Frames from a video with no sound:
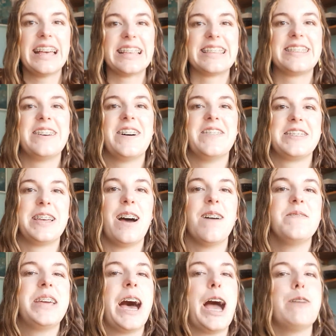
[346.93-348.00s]
So
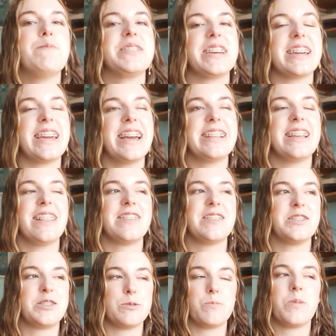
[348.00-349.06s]
sometimes I get a
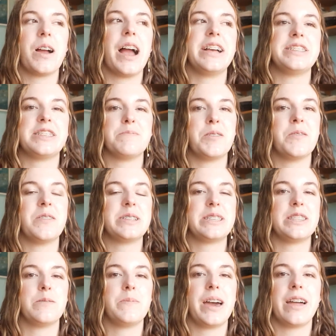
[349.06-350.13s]
little surprised about what's
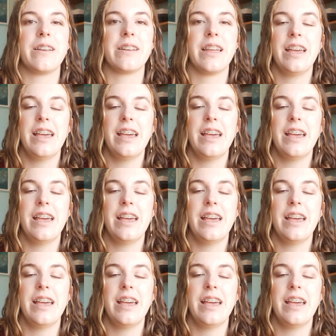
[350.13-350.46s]
in the pattern.